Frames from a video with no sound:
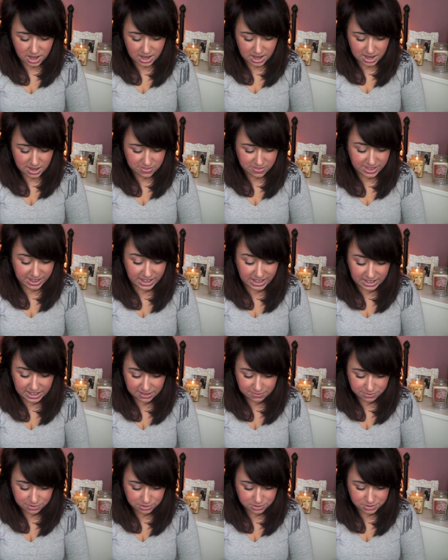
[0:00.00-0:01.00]
And they
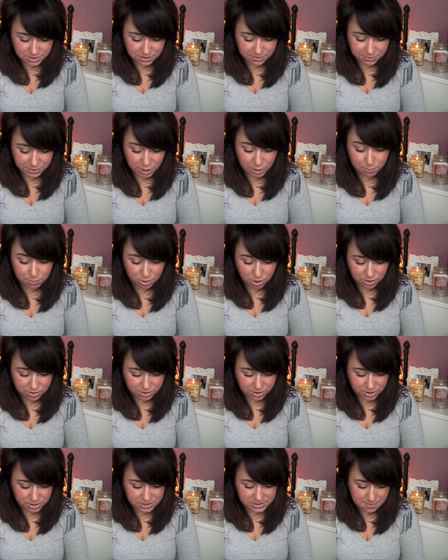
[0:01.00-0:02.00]
gave us a few
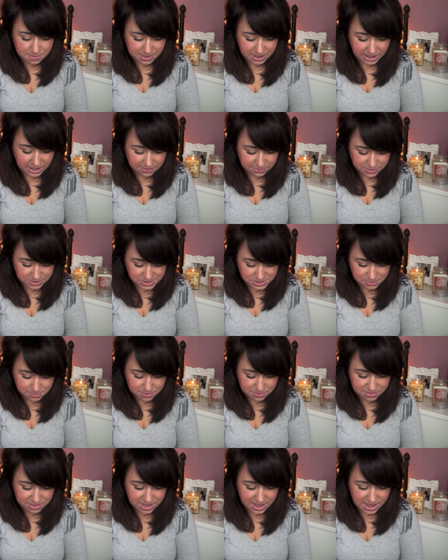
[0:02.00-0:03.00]
products. They gave us some
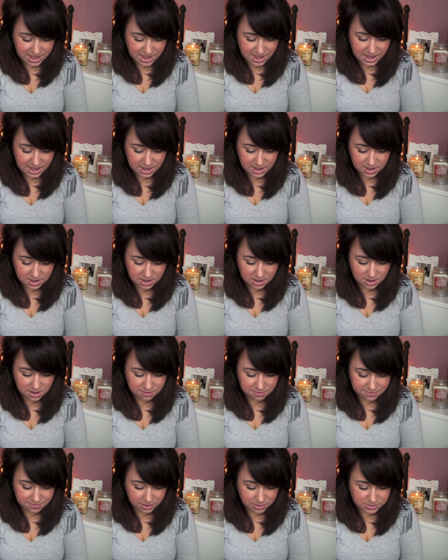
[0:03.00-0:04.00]
of their
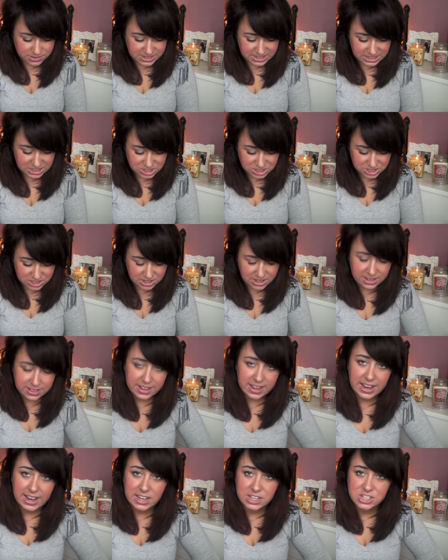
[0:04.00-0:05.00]
foundation,
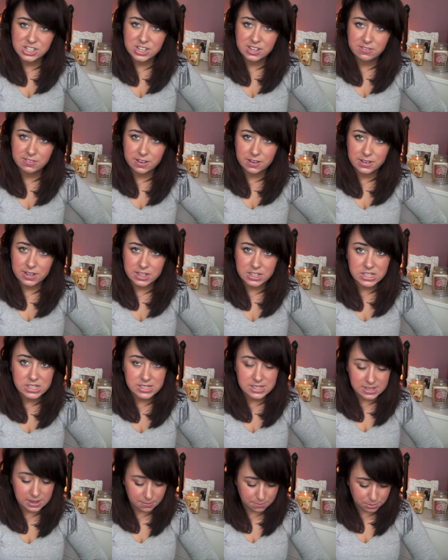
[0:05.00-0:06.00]
their HD
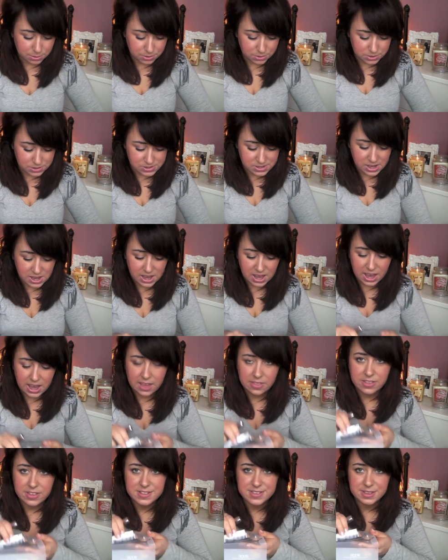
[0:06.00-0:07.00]
foundation samples,
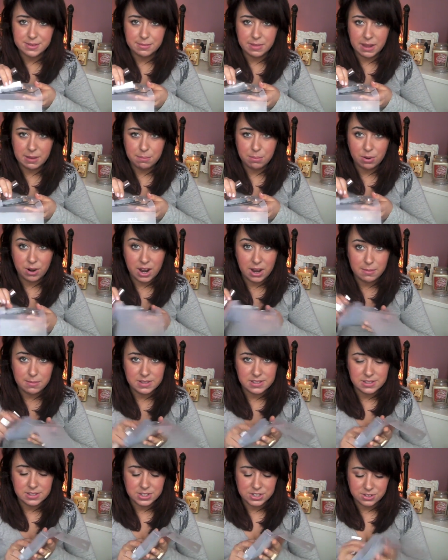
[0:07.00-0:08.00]
and there's some like
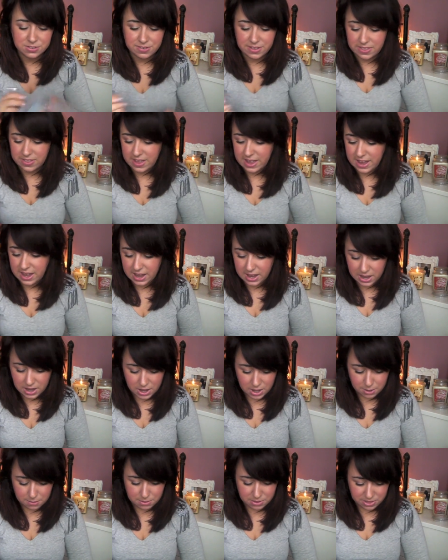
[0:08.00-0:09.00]
primers and stuff in there.
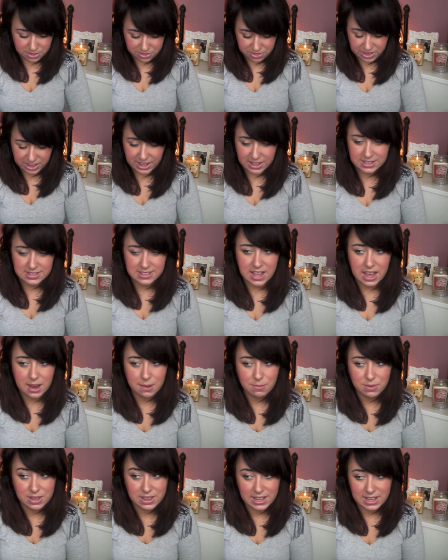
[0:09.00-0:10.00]
But the things that
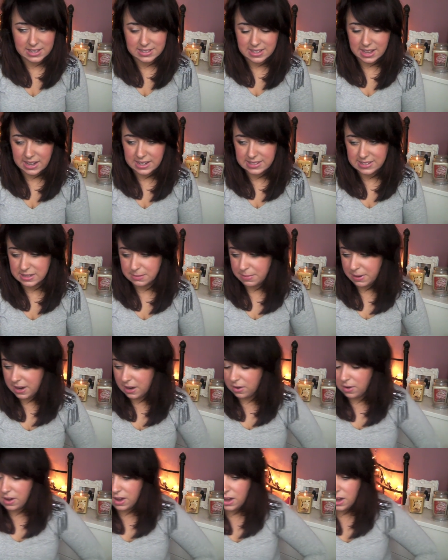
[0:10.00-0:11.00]
I'm really excited
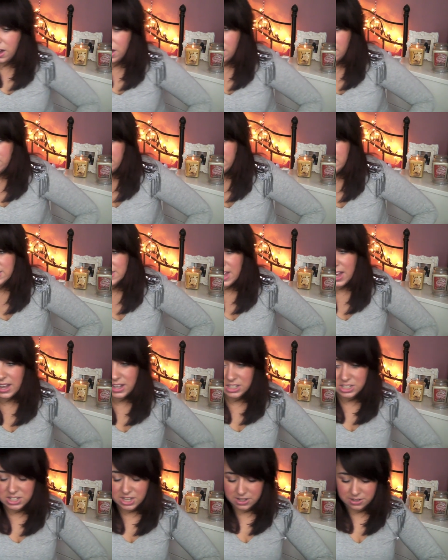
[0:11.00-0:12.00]
about are these
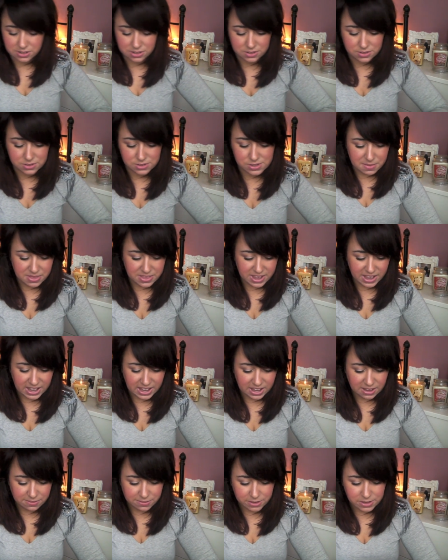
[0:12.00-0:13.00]
eyeshadows. They
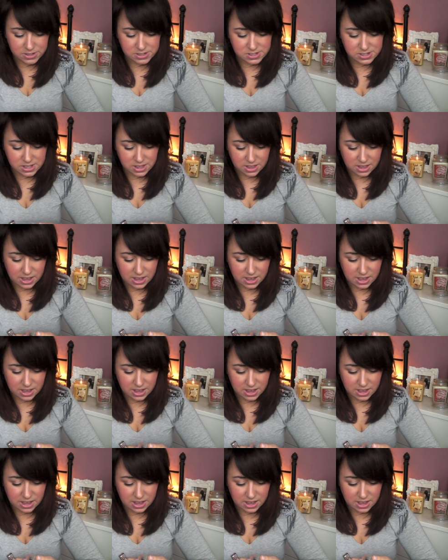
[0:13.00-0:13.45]
gave us,